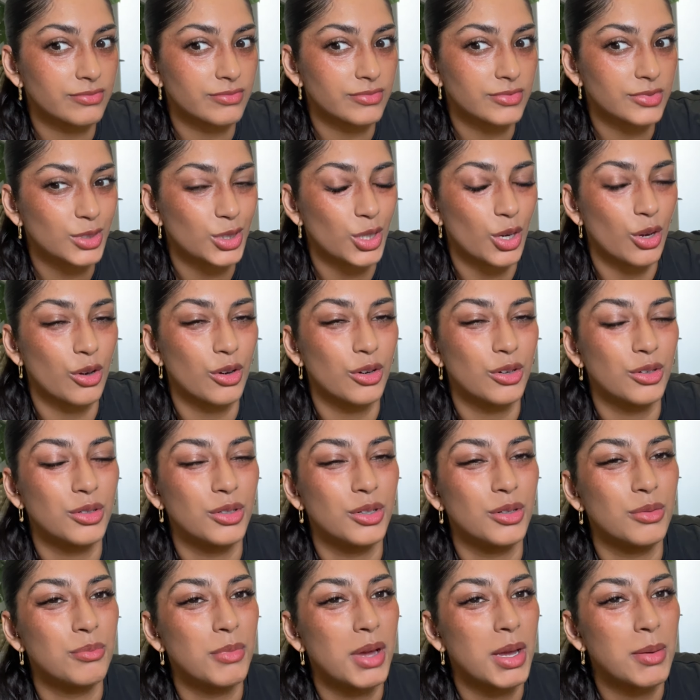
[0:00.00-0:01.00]

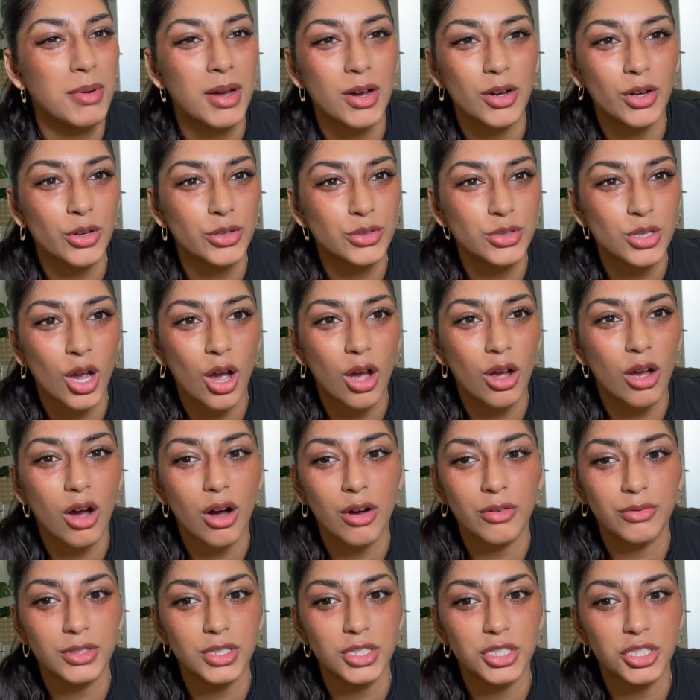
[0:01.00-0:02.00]
So maybe I'll go to a
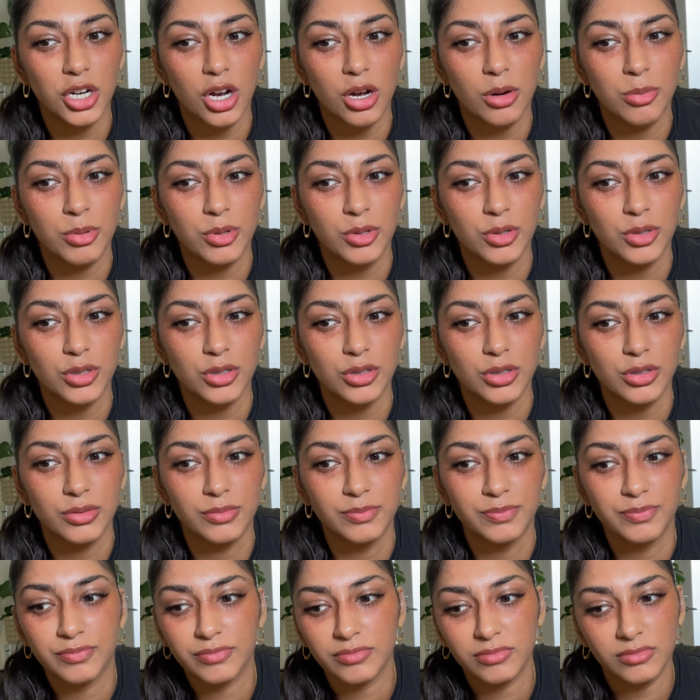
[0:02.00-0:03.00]
coffee shop or
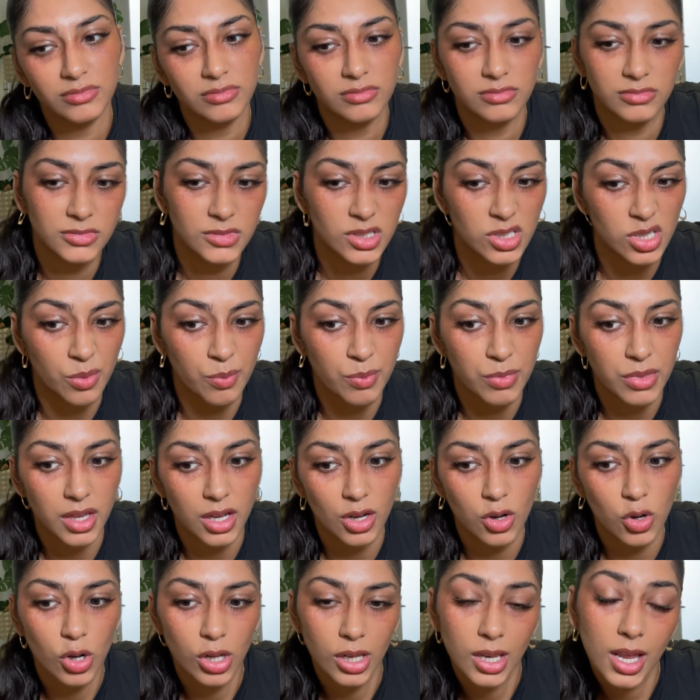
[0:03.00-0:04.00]

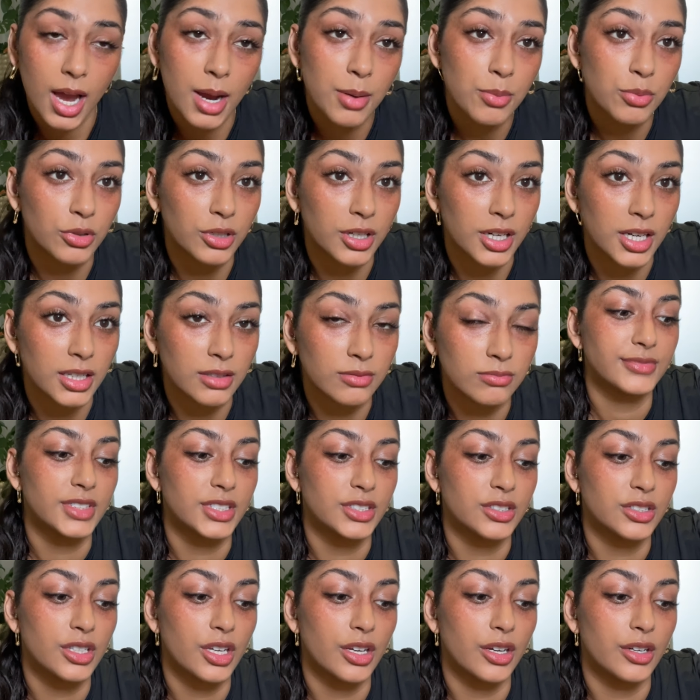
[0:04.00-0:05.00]
something or a library.
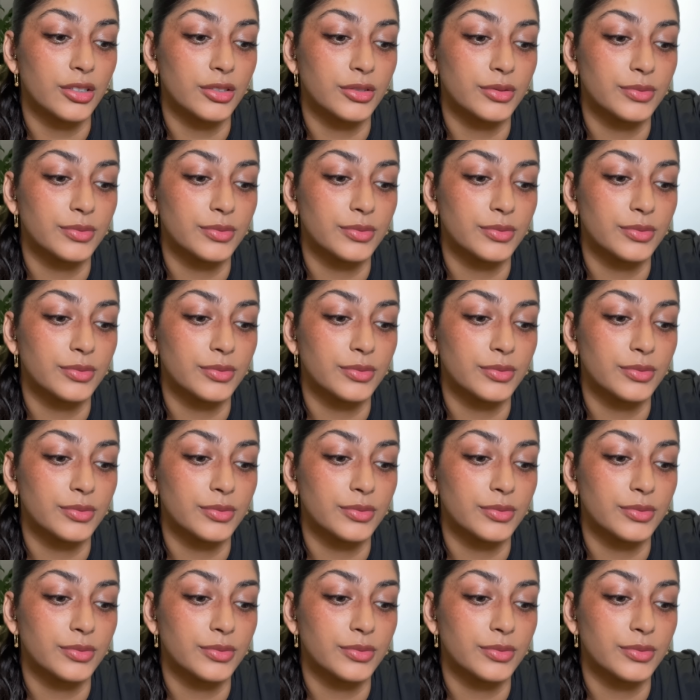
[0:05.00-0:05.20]
Let's go.